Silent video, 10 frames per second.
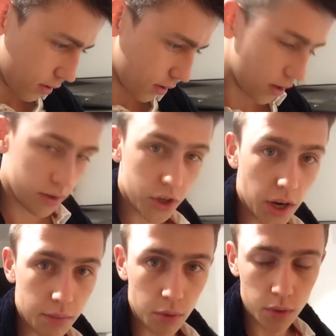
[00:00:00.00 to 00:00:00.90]
the
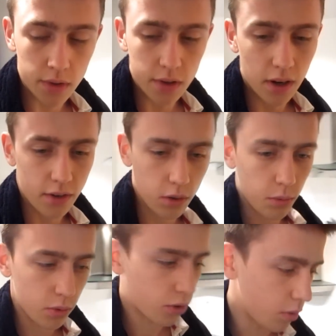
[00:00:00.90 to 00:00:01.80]
chain rule, so it's like
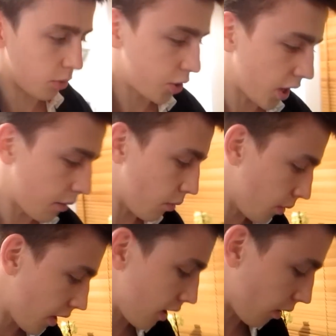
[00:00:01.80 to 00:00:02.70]
double chain rule.
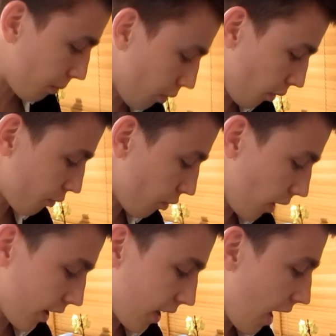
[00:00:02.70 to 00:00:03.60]
Then you've got a product rule
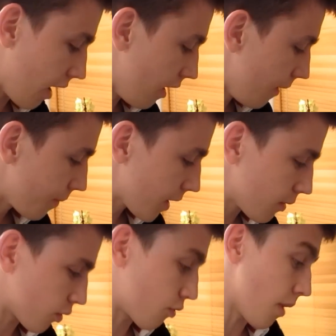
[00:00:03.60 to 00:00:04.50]
again.
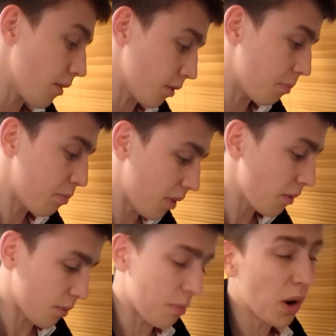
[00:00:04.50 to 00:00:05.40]
That
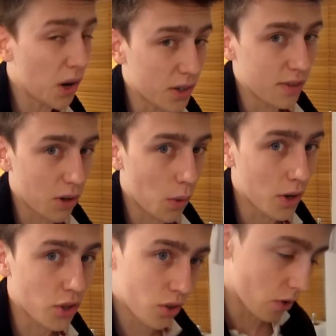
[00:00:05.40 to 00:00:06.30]
was party of a
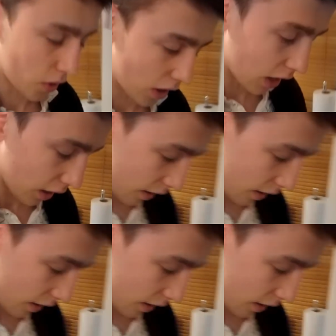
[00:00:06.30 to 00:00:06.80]
question, not gonna lie.